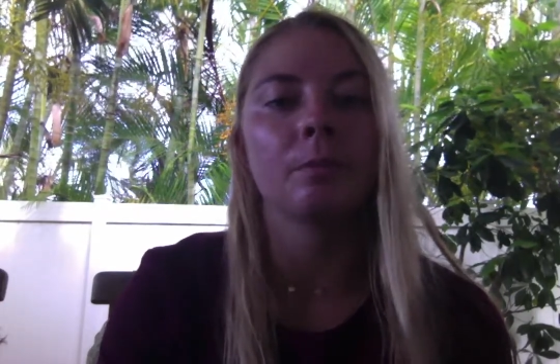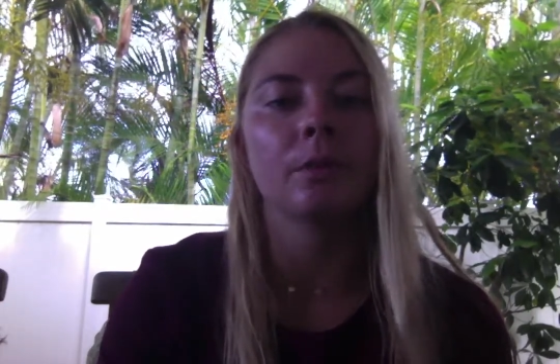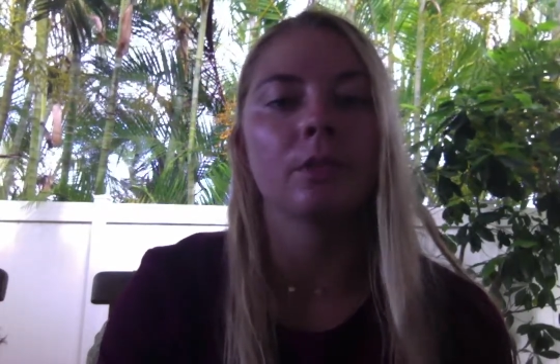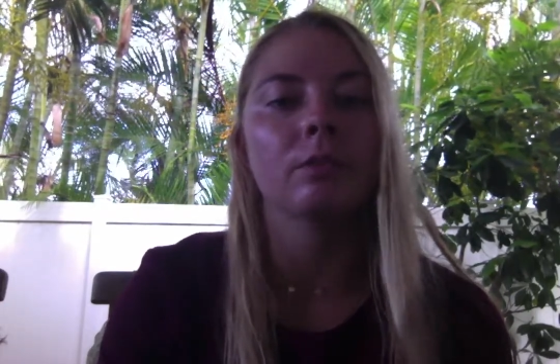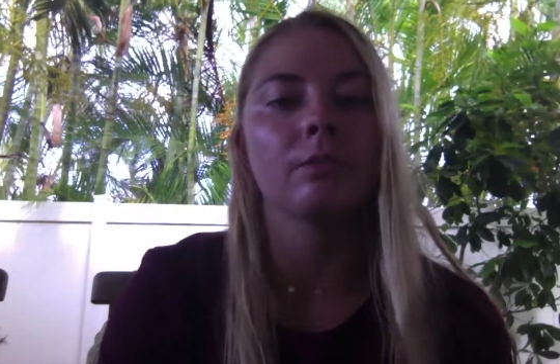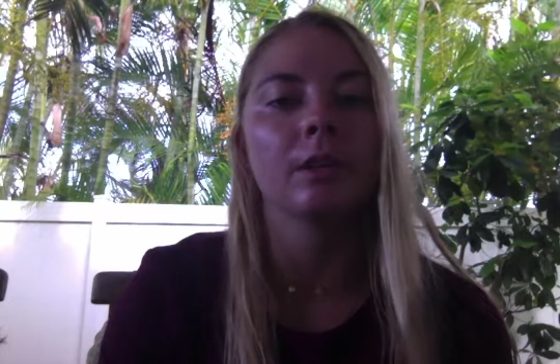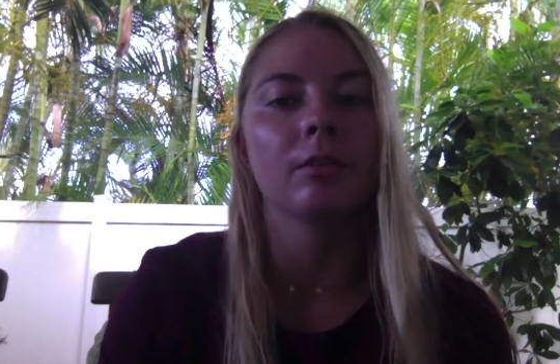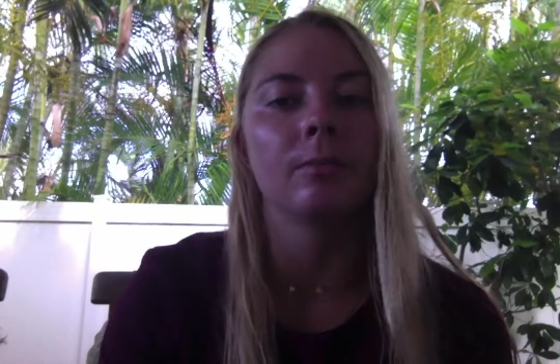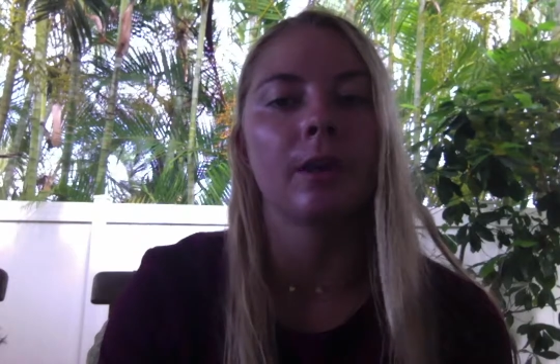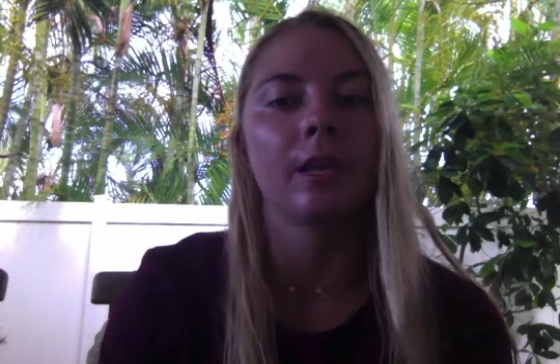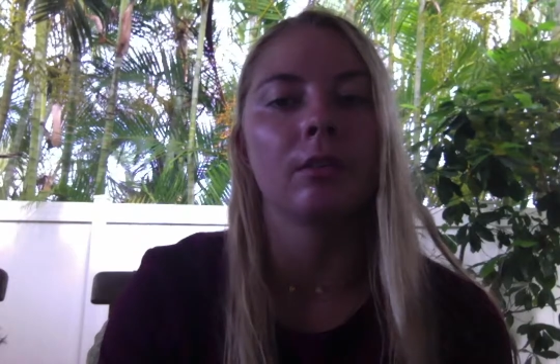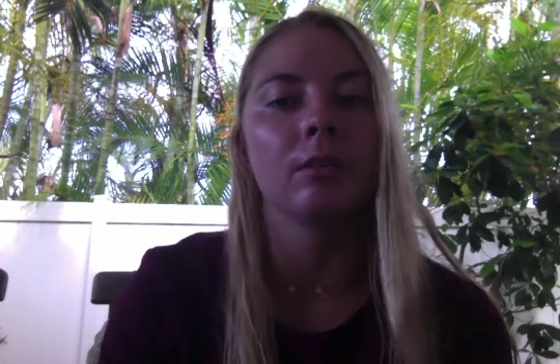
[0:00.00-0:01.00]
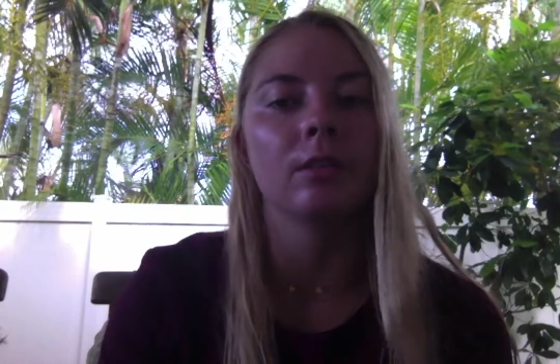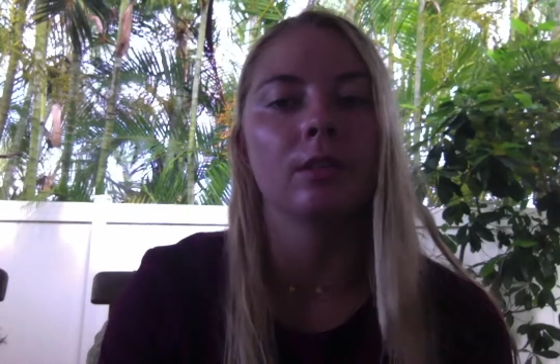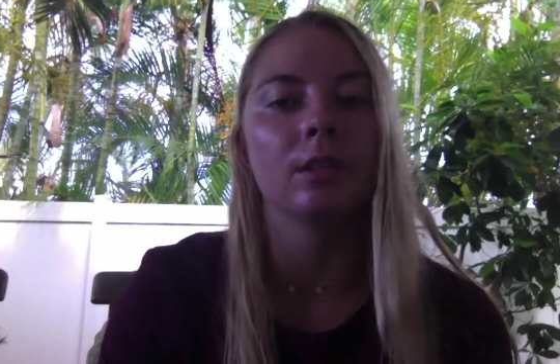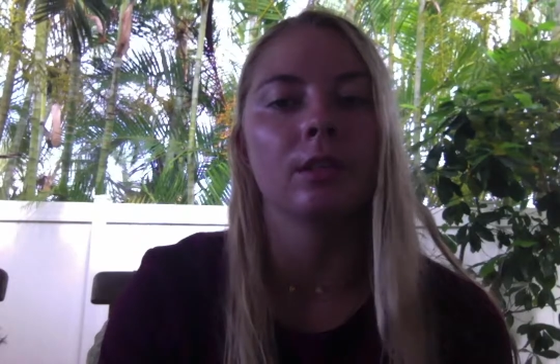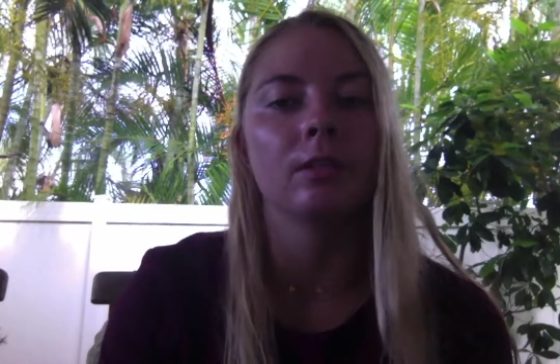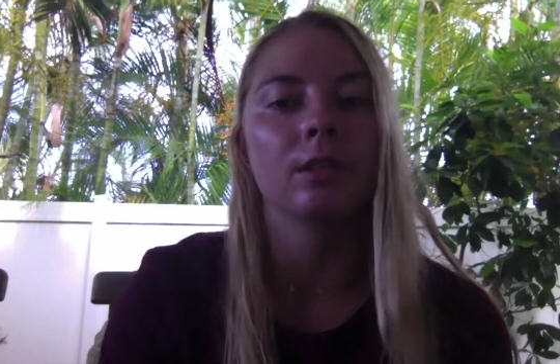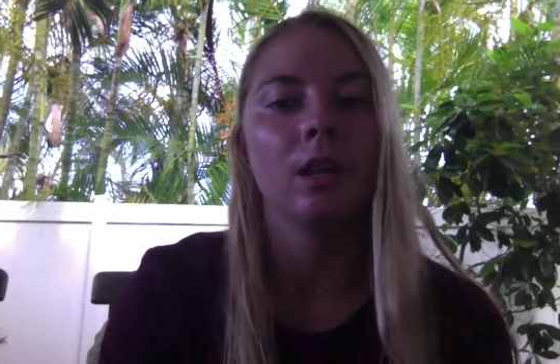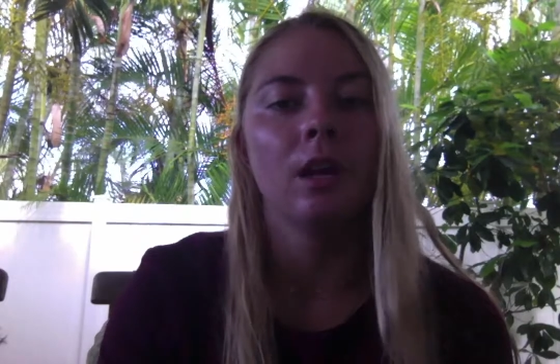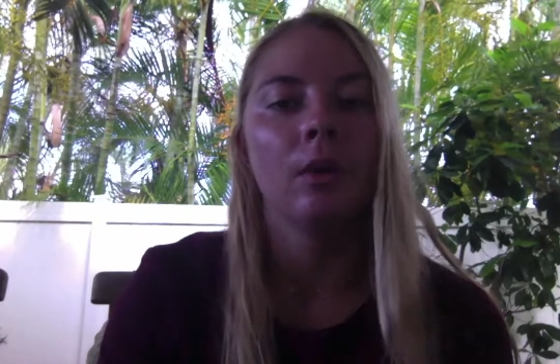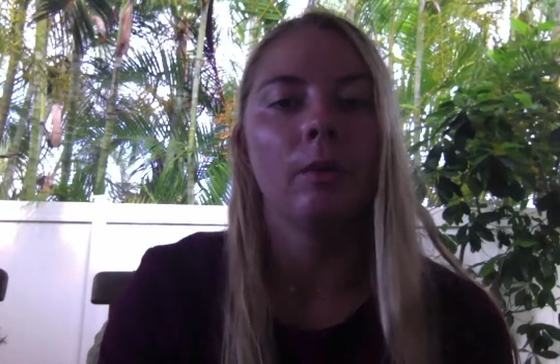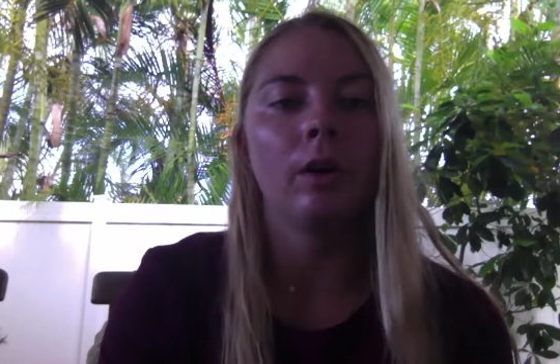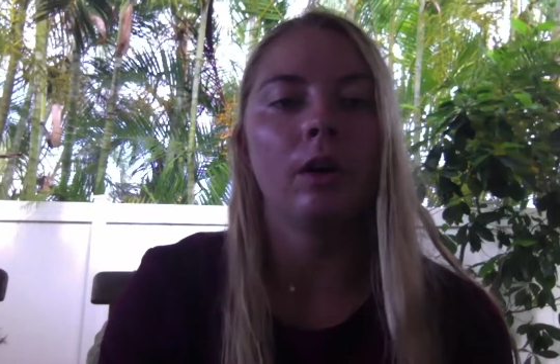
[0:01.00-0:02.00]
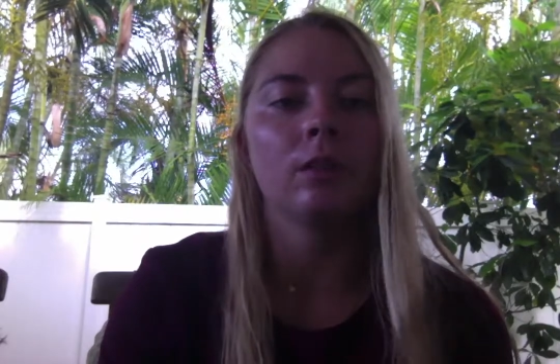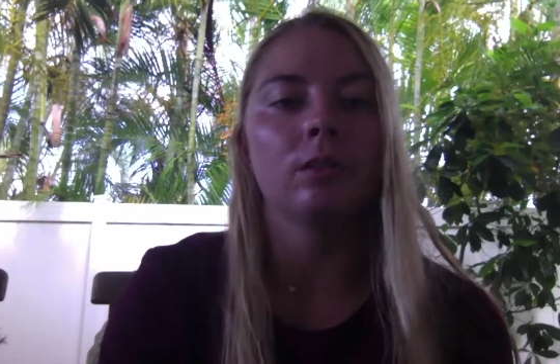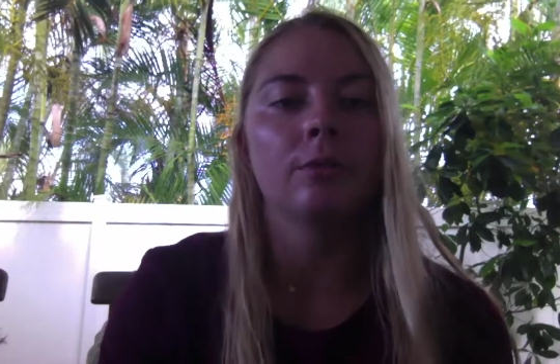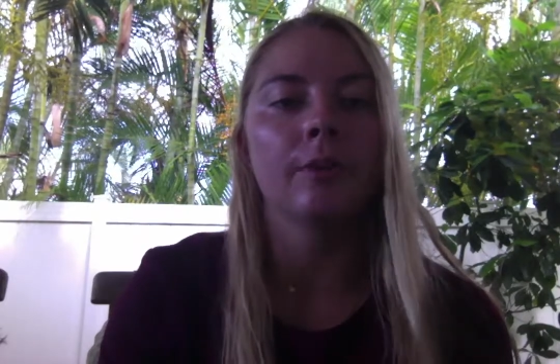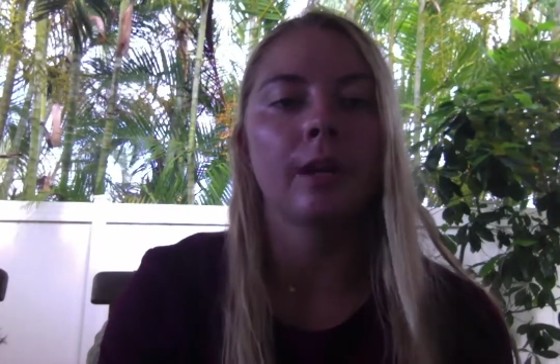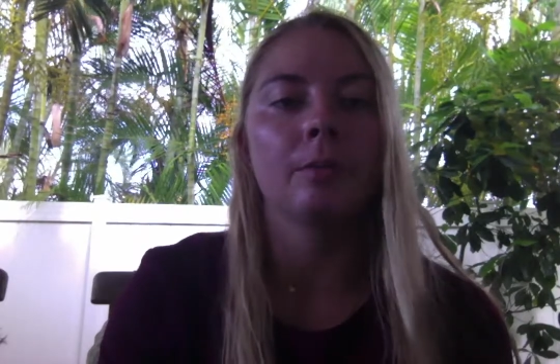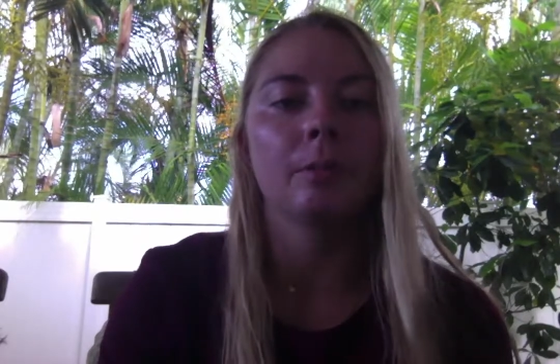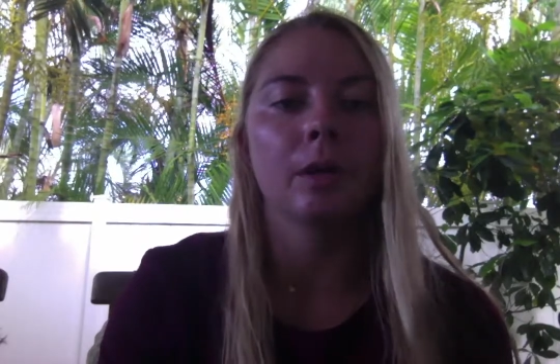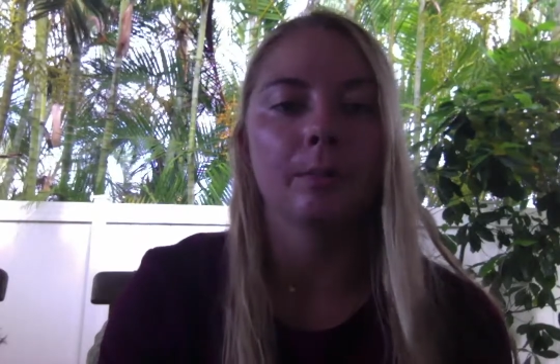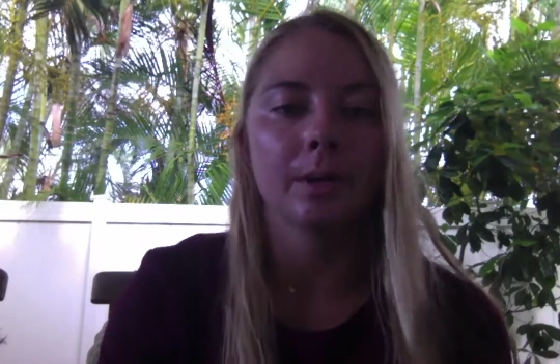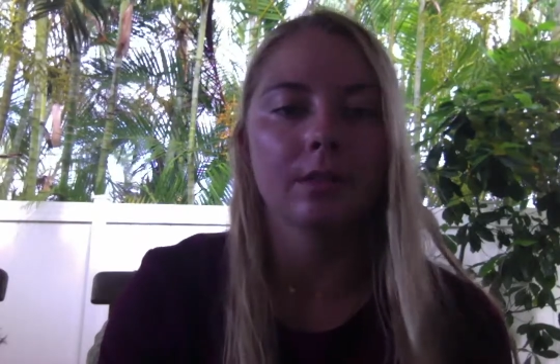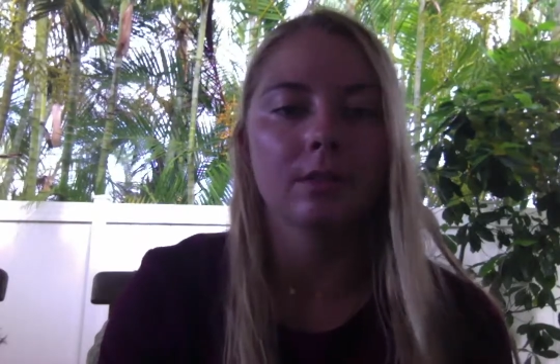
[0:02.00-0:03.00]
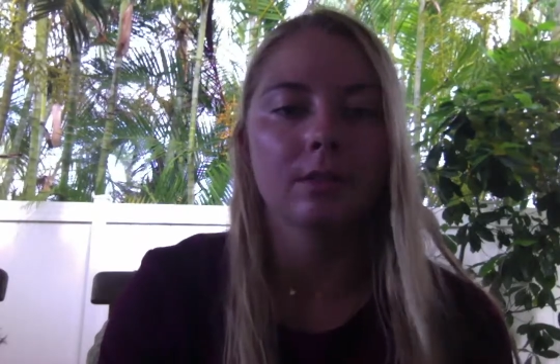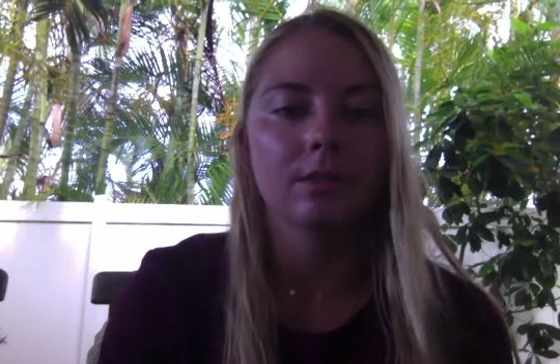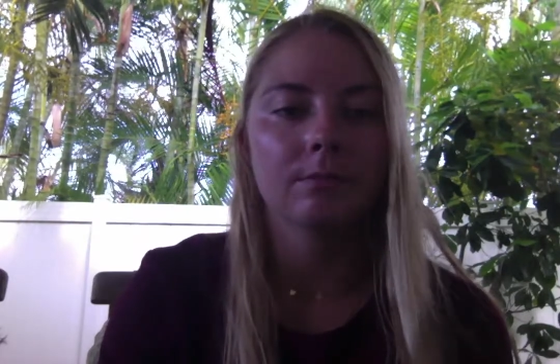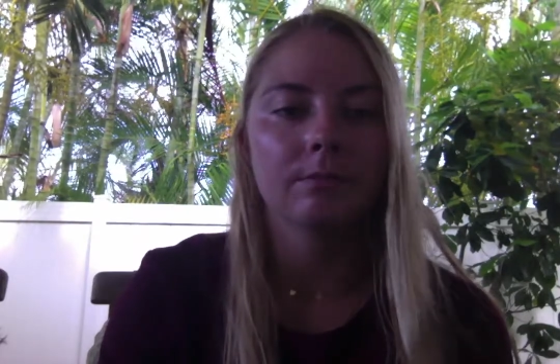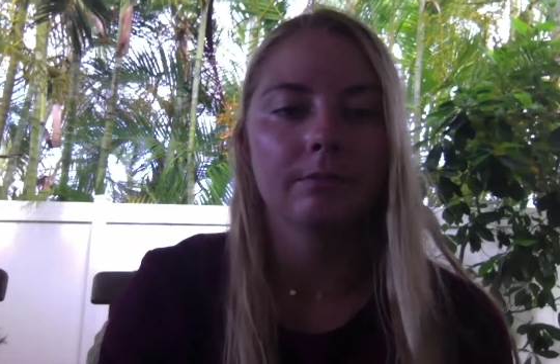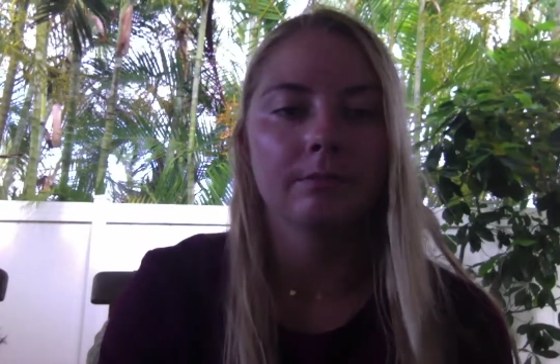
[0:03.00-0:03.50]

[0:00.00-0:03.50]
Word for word: and persevere through my illnesses while also finding purpose.